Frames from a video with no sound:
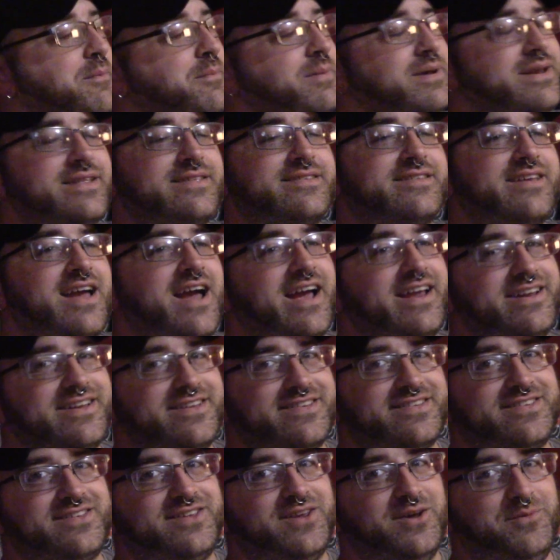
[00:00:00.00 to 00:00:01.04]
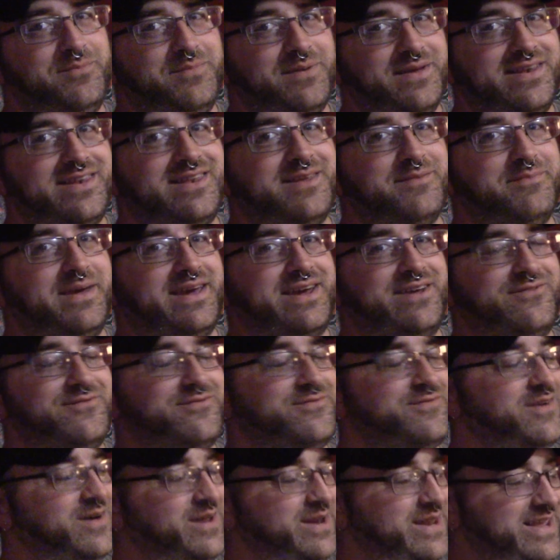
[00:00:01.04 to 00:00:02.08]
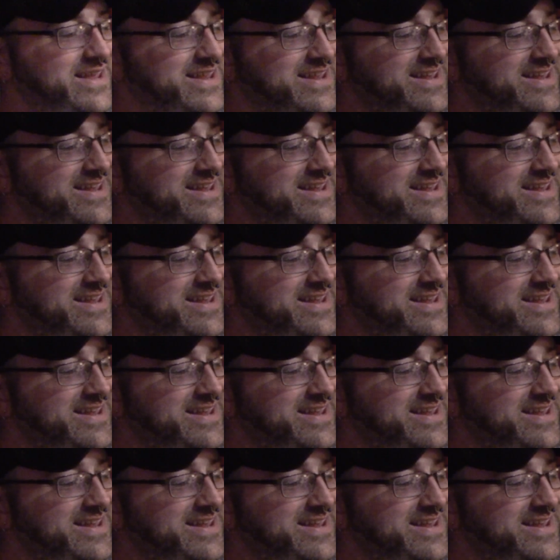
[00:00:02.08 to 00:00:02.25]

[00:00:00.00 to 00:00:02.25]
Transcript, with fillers: but it's kind of stupid to make it funny.